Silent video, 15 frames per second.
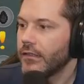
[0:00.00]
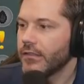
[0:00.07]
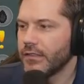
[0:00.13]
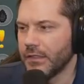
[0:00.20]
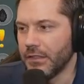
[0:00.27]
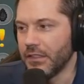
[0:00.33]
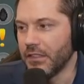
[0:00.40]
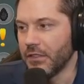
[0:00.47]

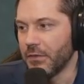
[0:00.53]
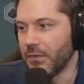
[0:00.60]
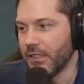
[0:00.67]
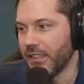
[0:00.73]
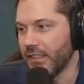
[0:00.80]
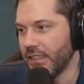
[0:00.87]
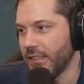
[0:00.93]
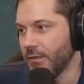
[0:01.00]
Do you
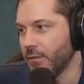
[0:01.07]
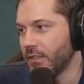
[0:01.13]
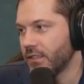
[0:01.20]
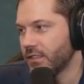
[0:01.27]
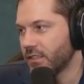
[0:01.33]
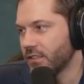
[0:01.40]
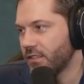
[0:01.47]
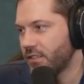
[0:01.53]
really want
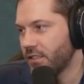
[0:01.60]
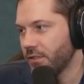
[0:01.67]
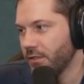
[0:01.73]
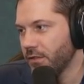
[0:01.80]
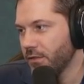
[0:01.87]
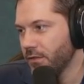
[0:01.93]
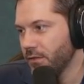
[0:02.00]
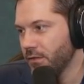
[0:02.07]
to
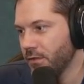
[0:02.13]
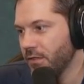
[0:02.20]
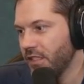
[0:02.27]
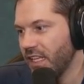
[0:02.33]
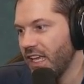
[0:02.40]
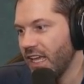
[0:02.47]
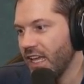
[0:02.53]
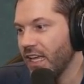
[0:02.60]
do
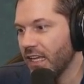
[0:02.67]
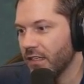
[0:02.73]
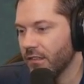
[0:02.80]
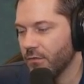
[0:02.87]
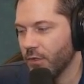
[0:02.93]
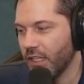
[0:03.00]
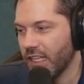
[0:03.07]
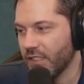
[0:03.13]
that?
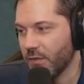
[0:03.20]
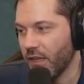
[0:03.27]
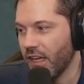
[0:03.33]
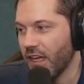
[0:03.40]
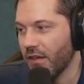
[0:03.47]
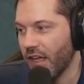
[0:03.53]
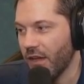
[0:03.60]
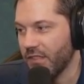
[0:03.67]
Well, that's
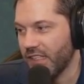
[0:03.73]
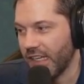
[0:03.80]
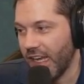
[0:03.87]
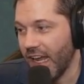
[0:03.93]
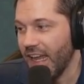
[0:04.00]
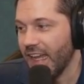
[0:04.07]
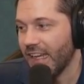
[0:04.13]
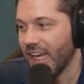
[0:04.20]
why I, I was like,
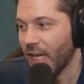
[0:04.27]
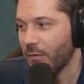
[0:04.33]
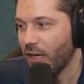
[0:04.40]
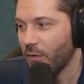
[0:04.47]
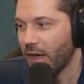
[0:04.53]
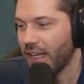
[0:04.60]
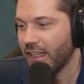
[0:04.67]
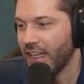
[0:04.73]
hey, how about
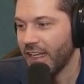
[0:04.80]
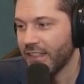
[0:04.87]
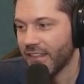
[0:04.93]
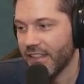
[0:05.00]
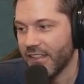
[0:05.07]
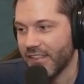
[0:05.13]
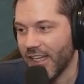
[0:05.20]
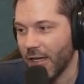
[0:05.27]

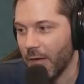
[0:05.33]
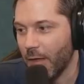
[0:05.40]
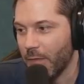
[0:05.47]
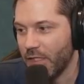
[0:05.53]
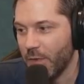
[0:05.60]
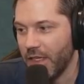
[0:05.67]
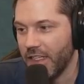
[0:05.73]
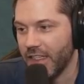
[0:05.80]
Ratlantis? How about
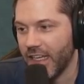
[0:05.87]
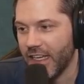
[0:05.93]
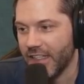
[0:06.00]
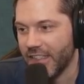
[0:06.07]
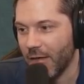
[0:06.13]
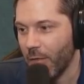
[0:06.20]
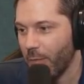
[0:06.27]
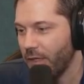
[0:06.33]
Betweenlands?
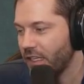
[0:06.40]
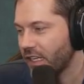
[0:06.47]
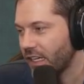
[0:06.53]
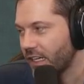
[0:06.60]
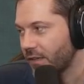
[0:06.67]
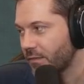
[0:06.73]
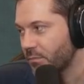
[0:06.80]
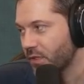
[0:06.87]
How about
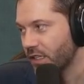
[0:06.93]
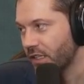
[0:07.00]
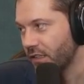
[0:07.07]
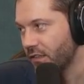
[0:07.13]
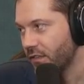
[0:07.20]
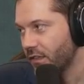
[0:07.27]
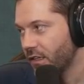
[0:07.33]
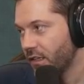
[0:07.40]
Midnight? But
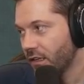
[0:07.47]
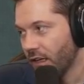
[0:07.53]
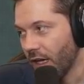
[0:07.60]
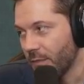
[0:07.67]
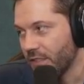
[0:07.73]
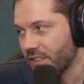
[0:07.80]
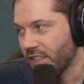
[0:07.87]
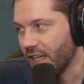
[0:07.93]
I'm
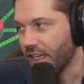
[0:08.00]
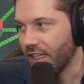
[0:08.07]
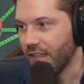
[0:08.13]
just saying.